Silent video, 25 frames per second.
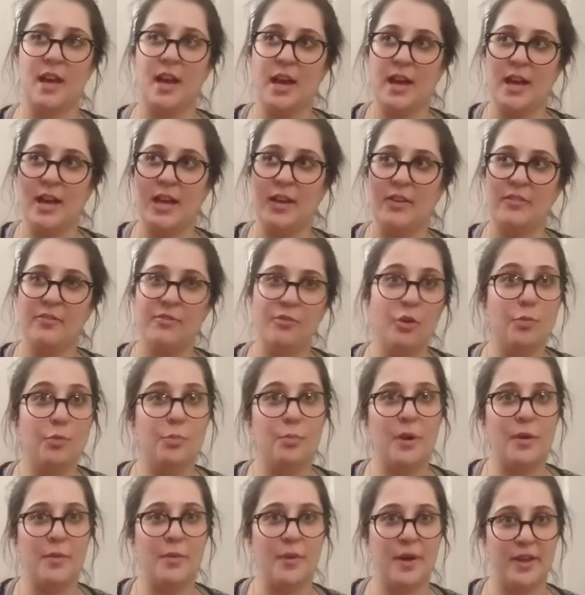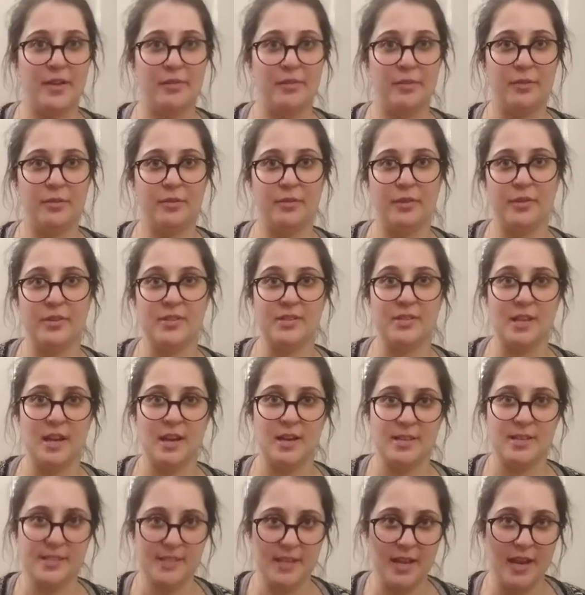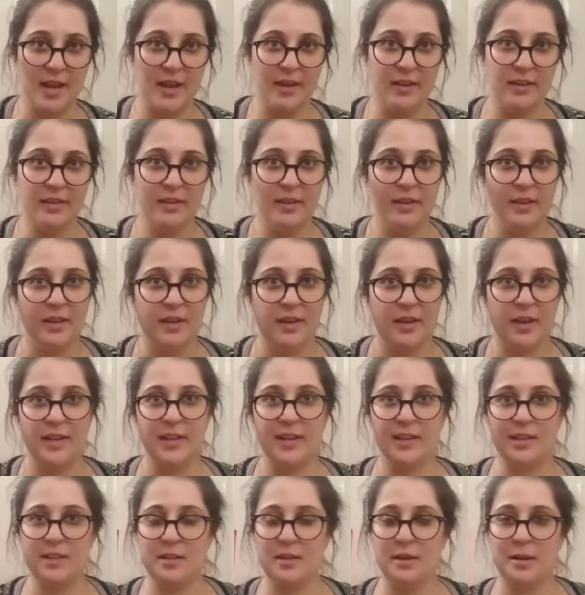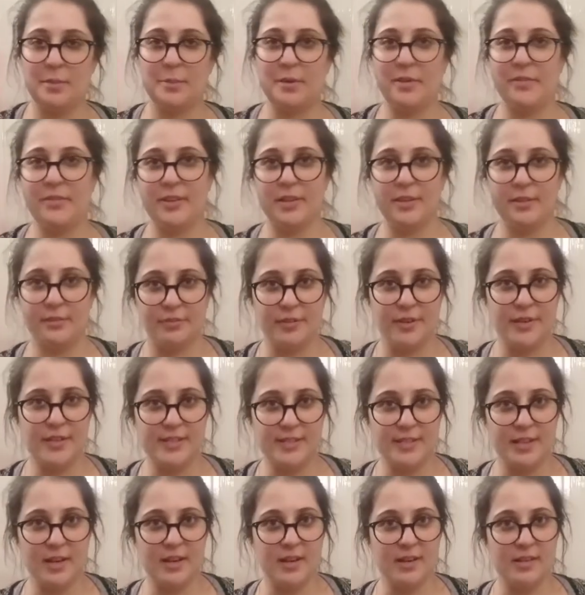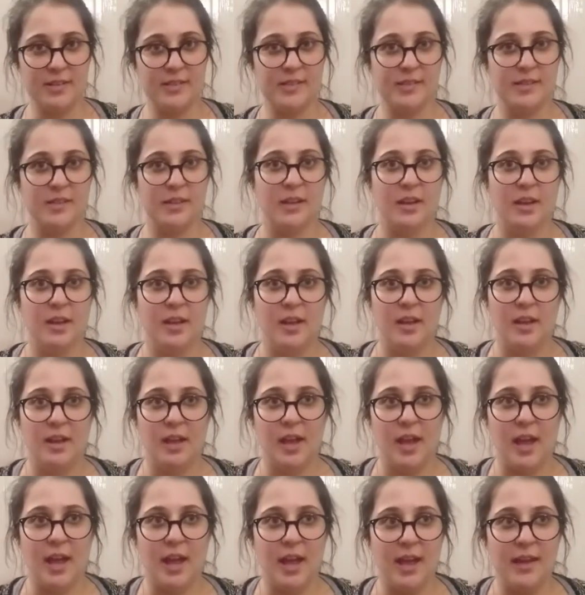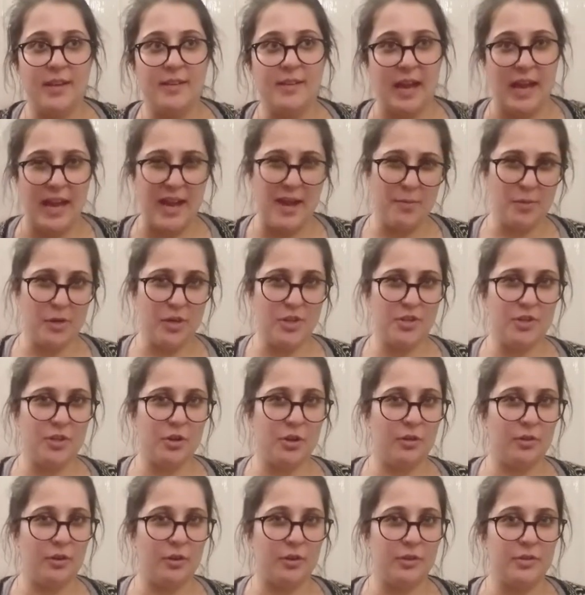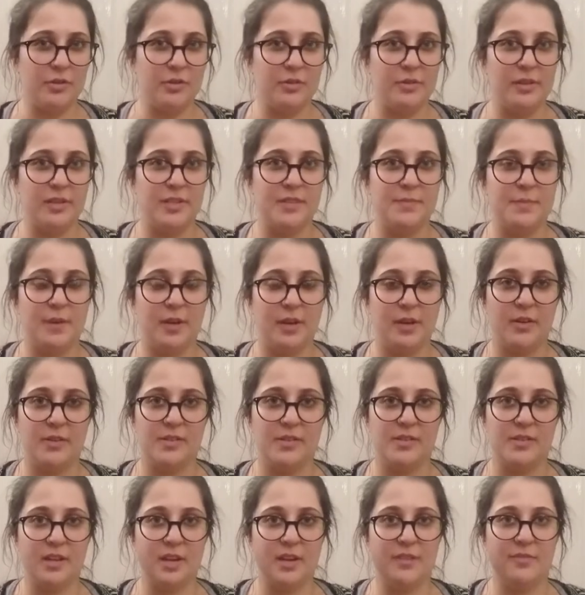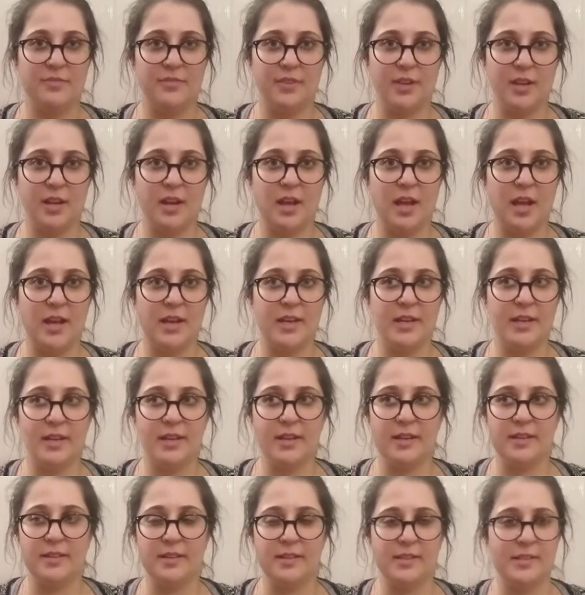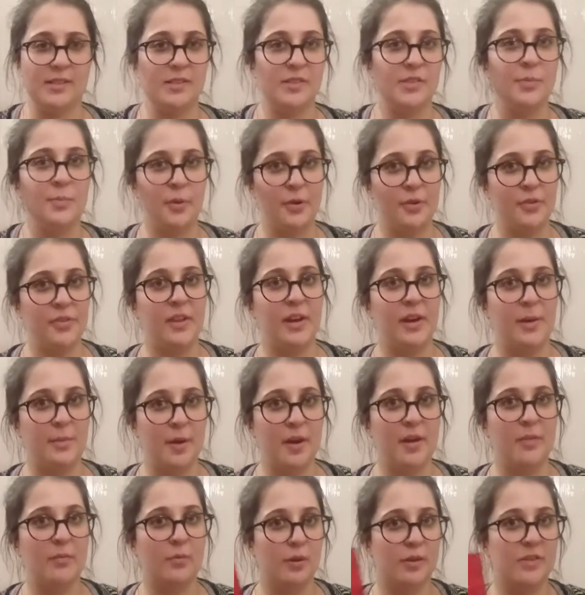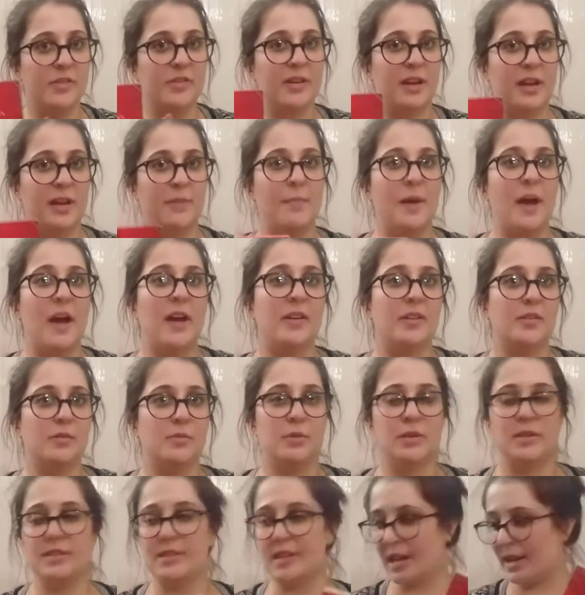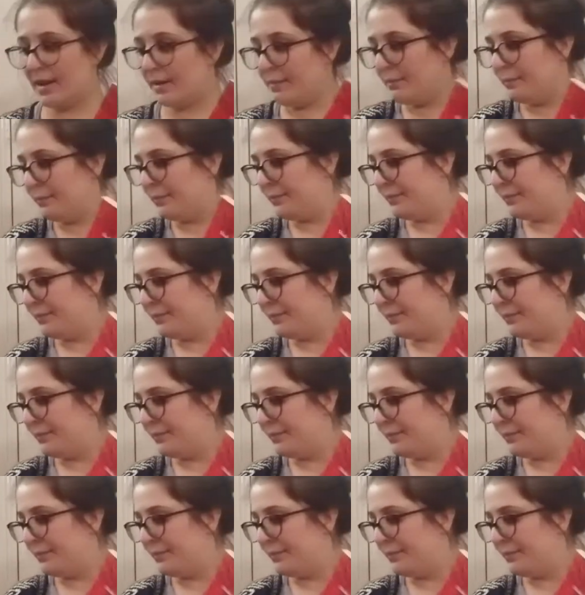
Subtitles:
I fought my way through those last year and ended up giving it 3 stars. And I am going to hold on to this because I feel like this is a book that I might want to get back to one day.